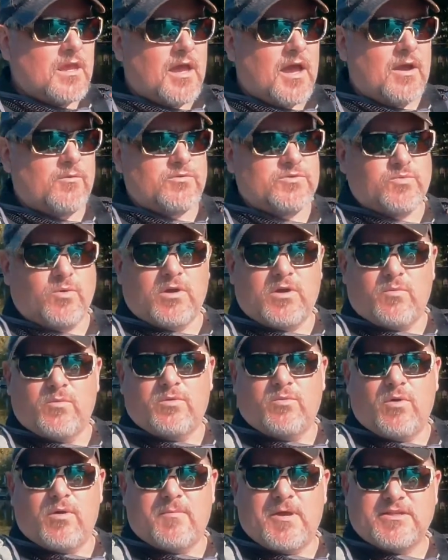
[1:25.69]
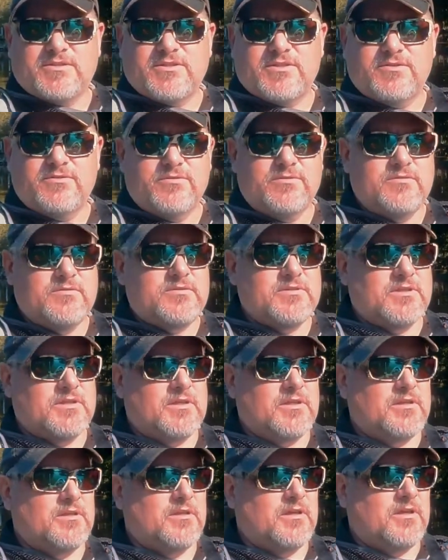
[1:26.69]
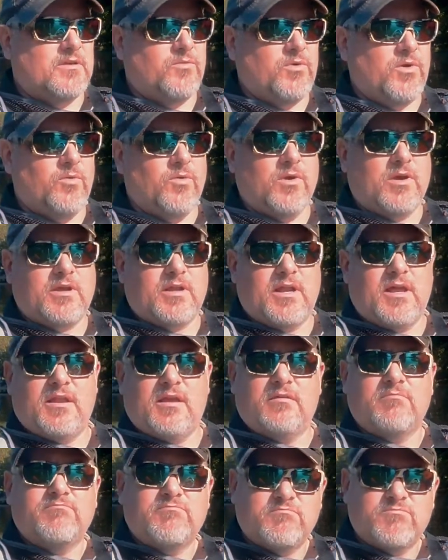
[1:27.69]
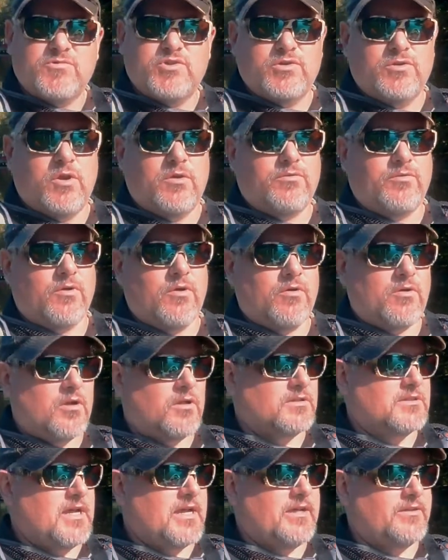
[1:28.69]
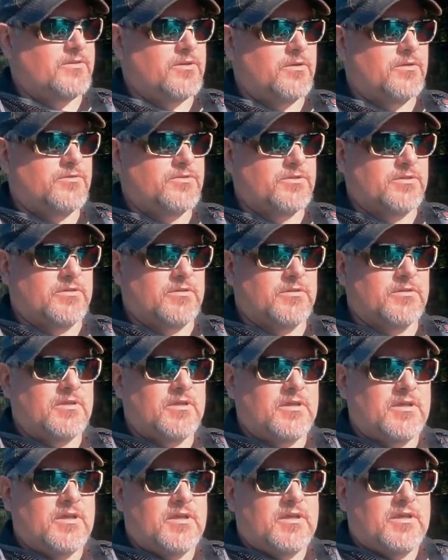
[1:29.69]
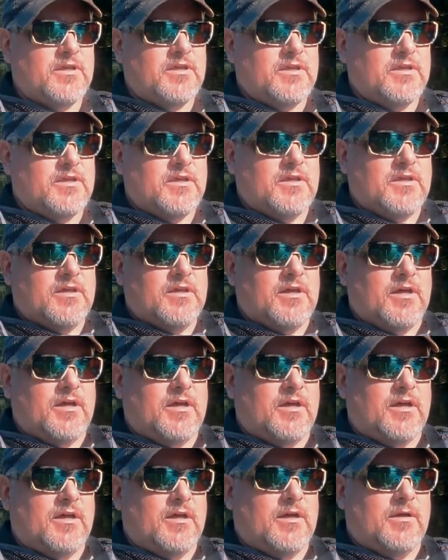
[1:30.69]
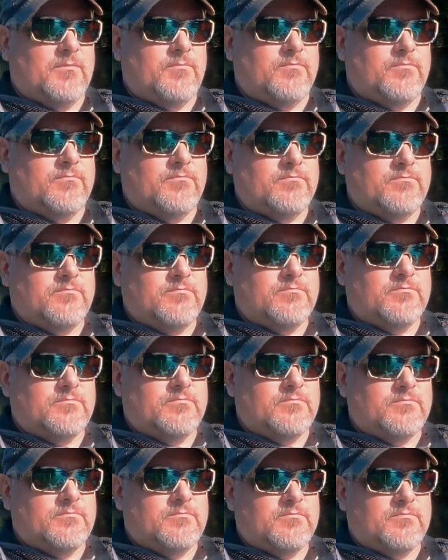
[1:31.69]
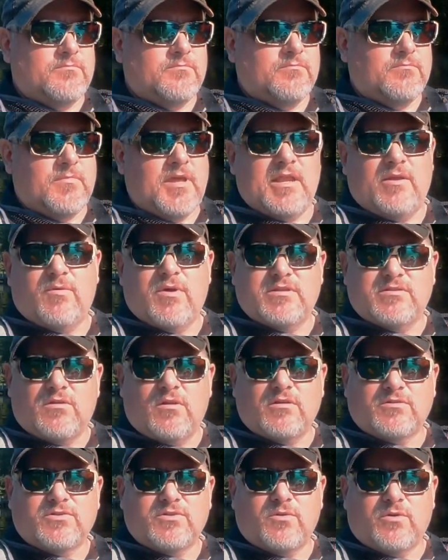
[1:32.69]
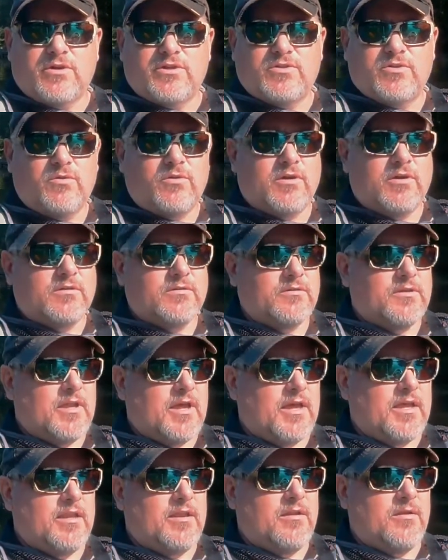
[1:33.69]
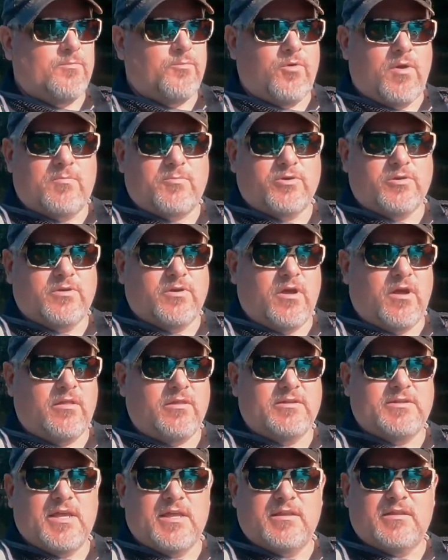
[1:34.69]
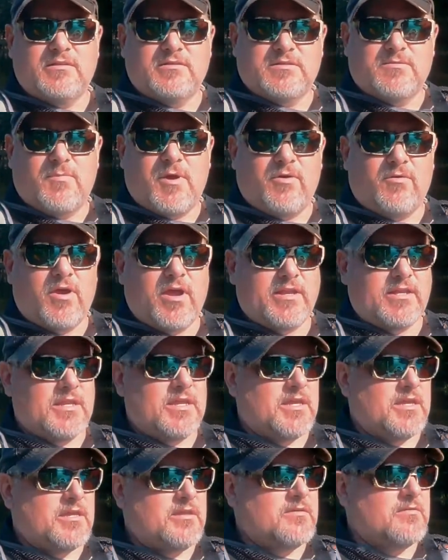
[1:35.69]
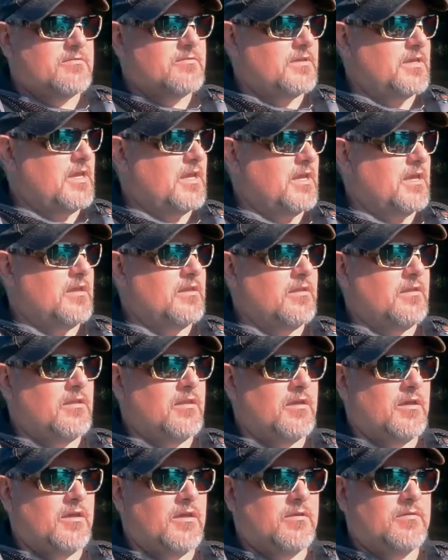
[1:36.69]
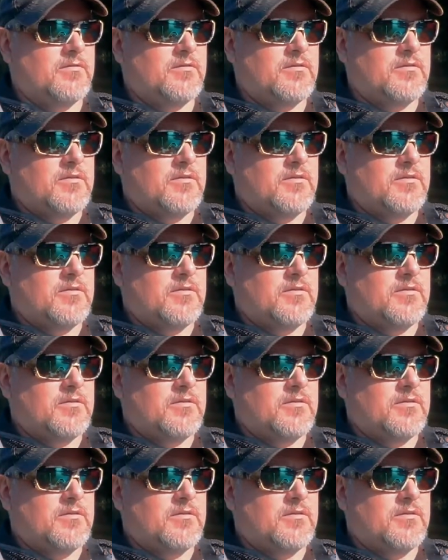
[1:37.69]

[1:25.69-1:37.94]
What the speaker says: I was working with one of my students, and we were working on a judo throw called taitosh, and anyways, long story short, I ended up rupturing all the tendons in my right knee, and the